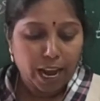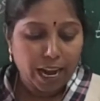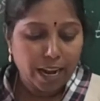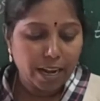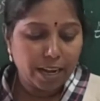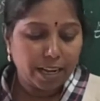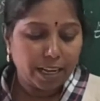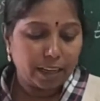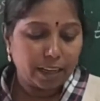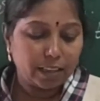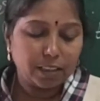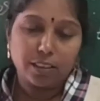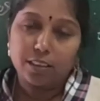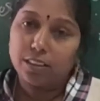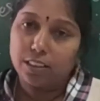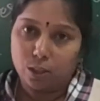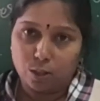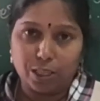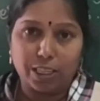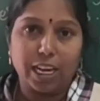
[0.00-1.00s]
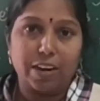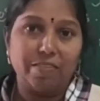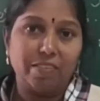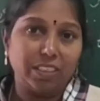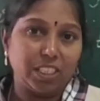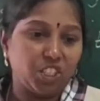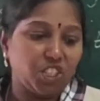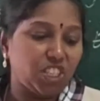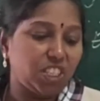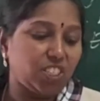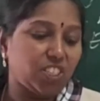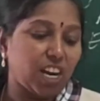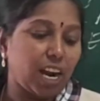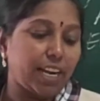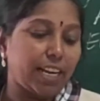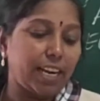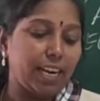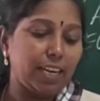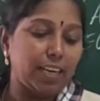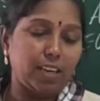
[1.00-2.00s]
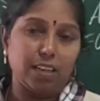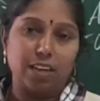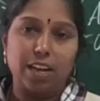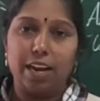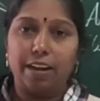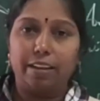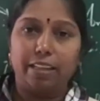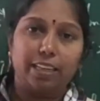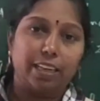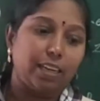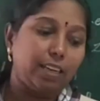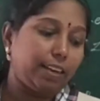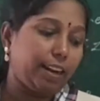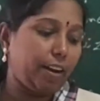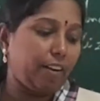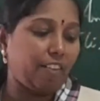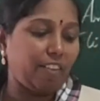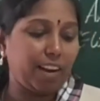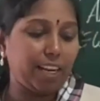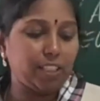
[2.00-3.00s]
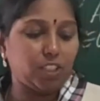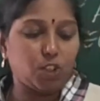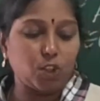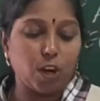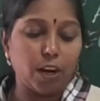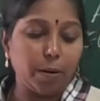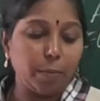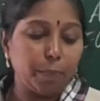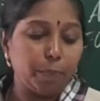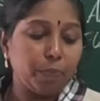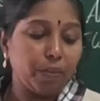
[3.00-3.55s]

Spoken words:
And now the conversation started and the curtain raised on.